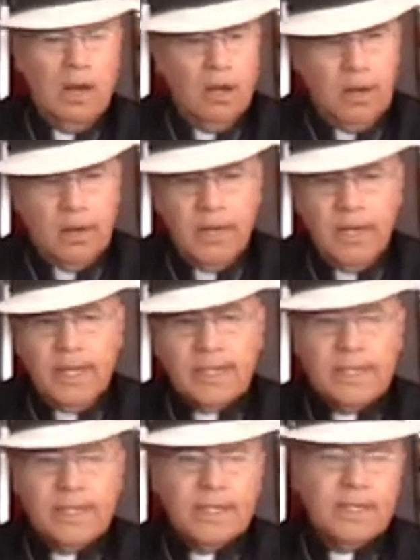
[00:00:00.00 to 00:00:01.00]
All
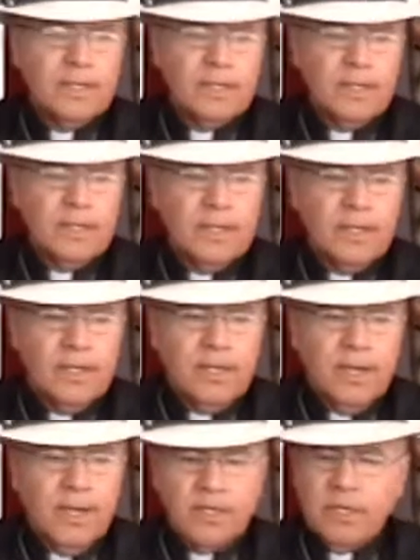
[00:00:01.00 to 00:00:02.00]
right,
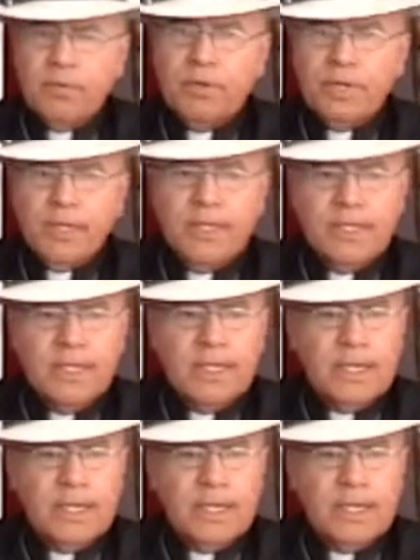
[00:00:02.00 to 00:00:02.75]
that's a pretty good